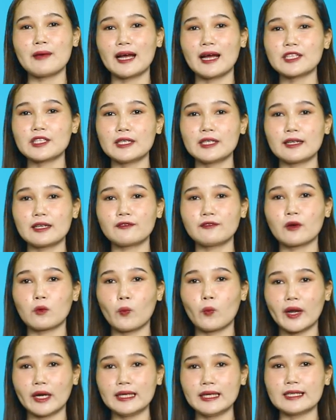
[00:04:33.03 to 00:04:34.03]
imaginative
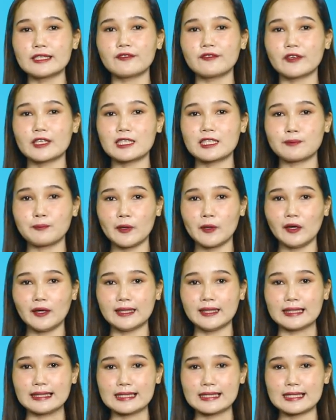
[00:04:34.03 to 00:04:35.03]
awareness of
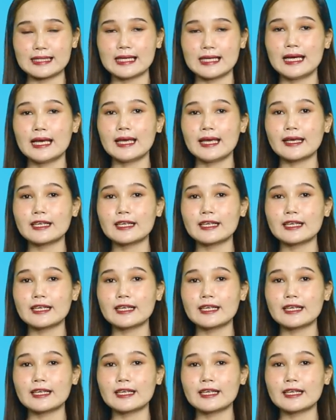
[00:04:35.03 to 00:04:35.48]
experience